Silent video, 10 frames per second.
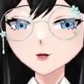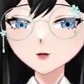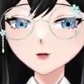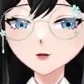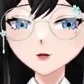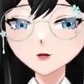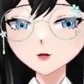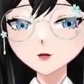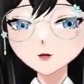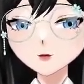
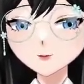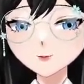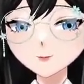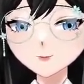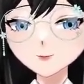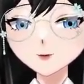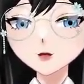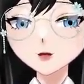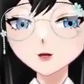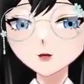the
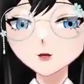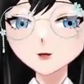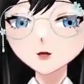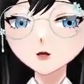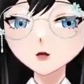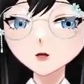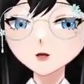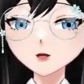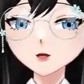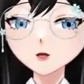chromatin
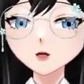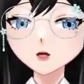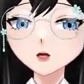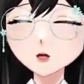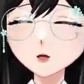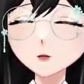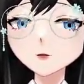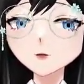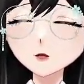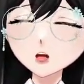structure,
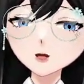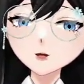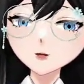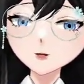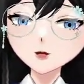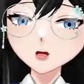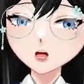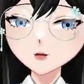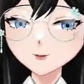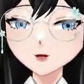and then you can
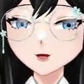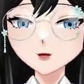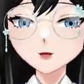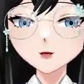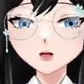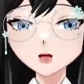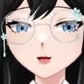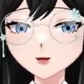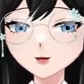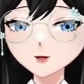have
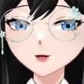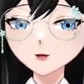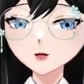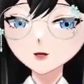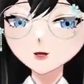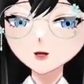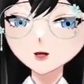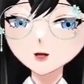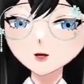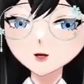access to the DNA
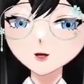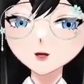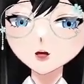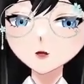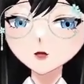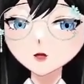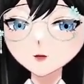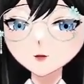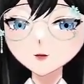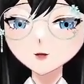and allowing the
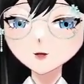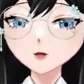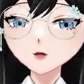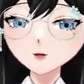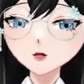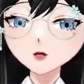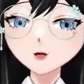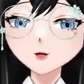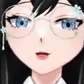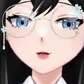transcription machinery
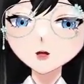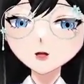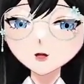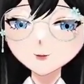to happen.